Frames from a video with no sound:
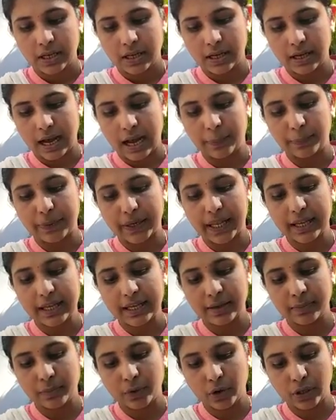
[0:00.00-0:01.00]
uh, apply
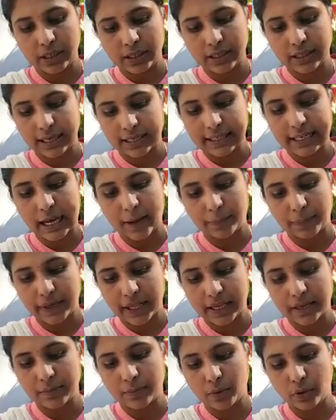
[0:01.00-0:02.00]
emollient kindly
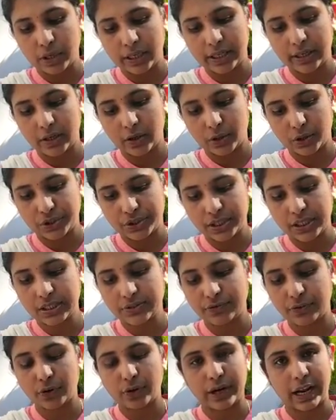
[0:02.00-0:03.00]
apply emollient
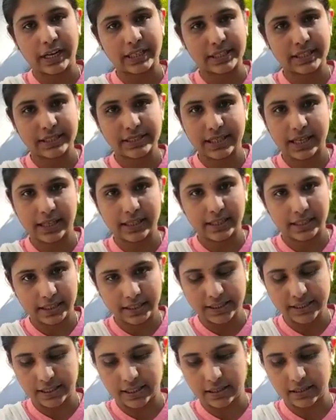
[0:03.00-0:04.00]
lotions for rashes and
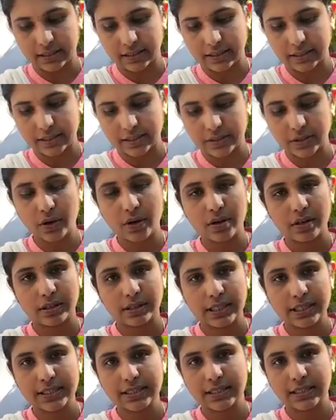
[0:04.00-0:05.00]
itching so
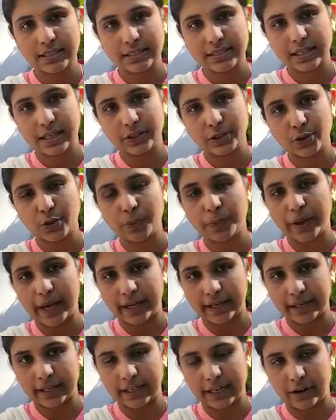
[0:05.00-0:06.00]
this is the two
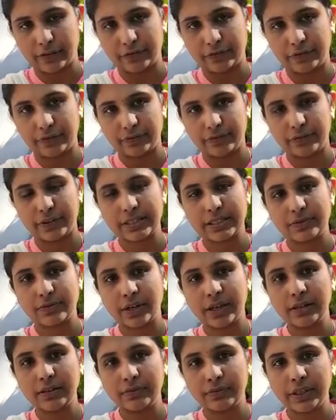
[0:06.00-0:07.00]
paragraph first
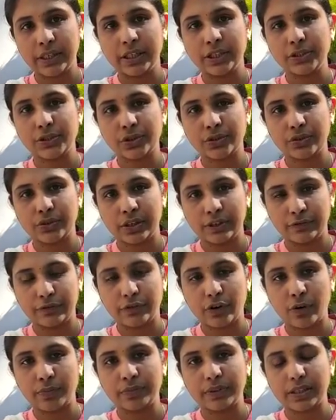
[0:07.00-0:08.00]
one we need to
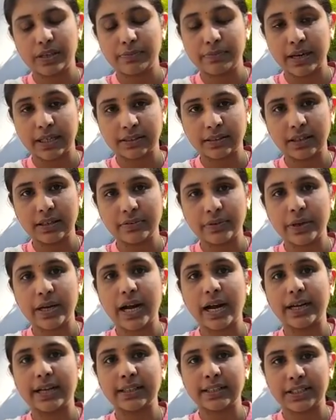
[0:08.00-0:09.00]
inform mother
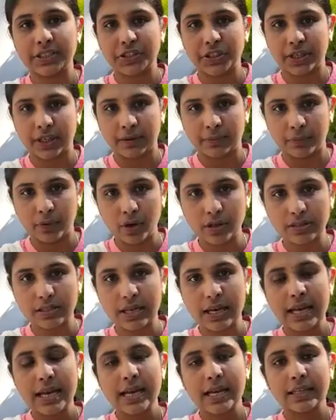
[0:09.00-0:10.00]
regarding the chickenpox
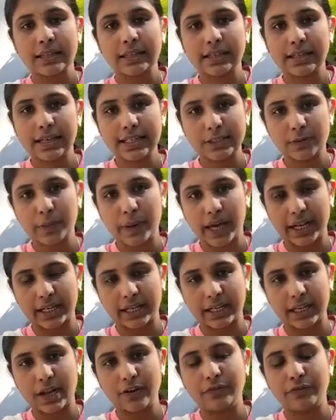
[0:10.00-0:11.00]
in the next
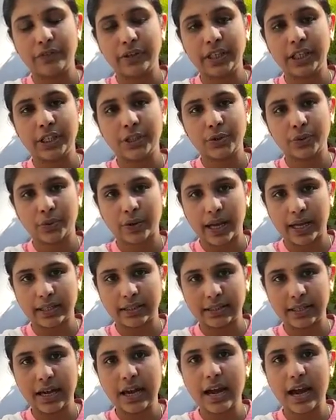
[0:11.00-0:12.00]
paragraph we need to
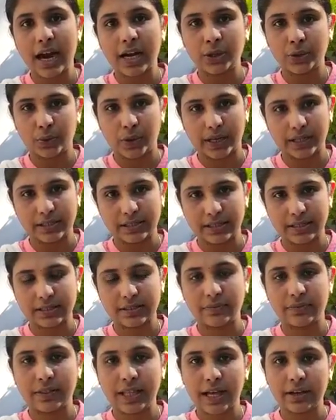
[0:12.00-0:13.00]
write the advices
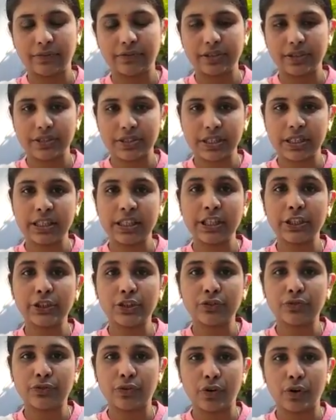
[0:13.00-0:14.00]
that she need
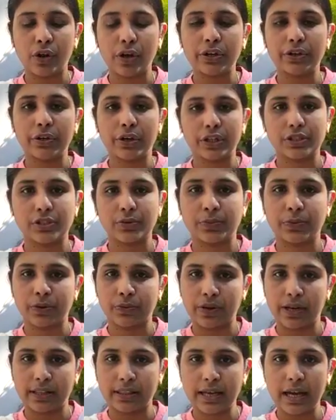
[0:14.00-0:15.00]
to follow in to
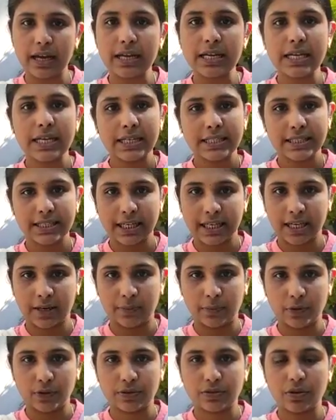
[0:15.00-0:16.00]
prevent the
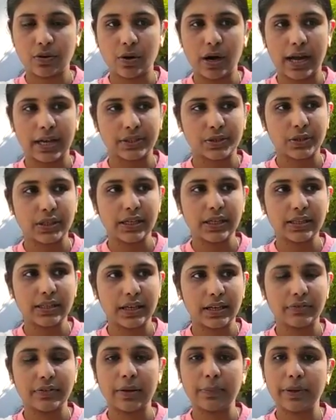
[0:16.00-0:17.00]
chickenpox so actually
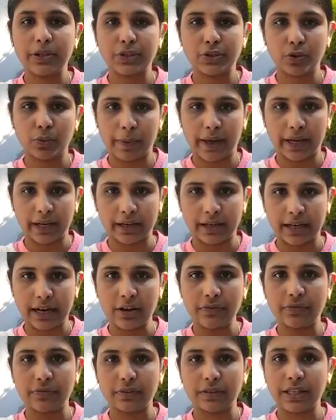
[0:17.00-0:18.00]
there will be two
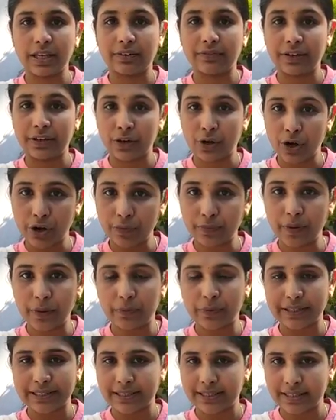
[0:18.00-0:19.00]
paragraph there will not be
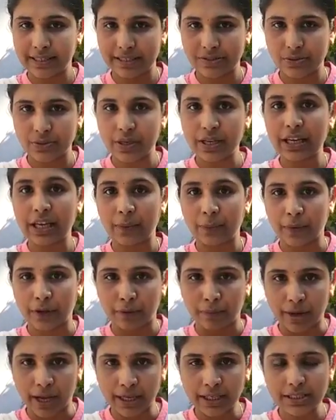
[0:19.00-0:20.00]
present history keep
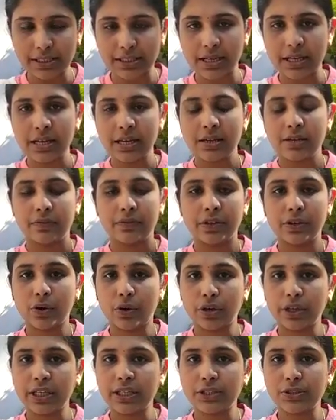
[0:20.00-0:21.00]
in mind we
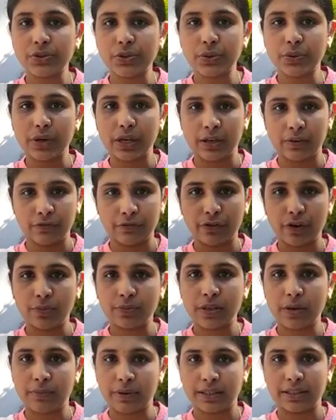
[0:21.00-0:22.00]
not need to
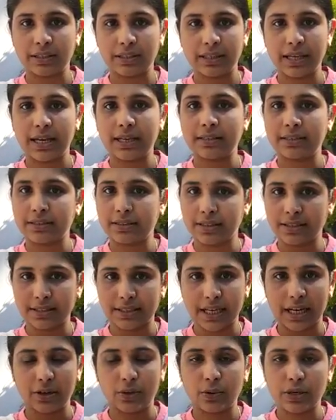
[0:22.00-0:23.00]
inform the mother that the
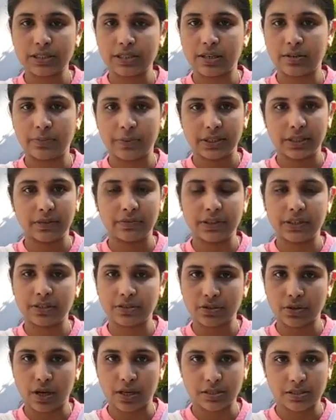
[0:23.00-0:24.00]
child was admitted with
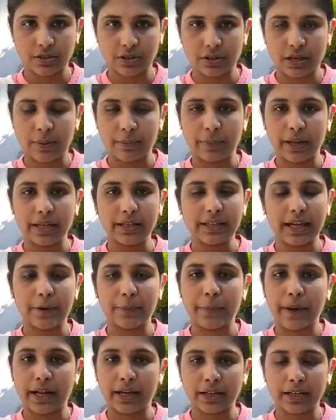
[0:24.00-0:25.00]
the so and so complaint
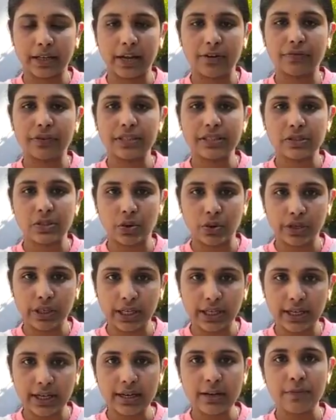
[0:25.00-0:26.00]
that paragraph is no
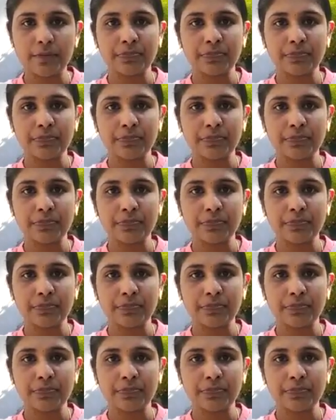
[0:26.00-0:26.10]
needed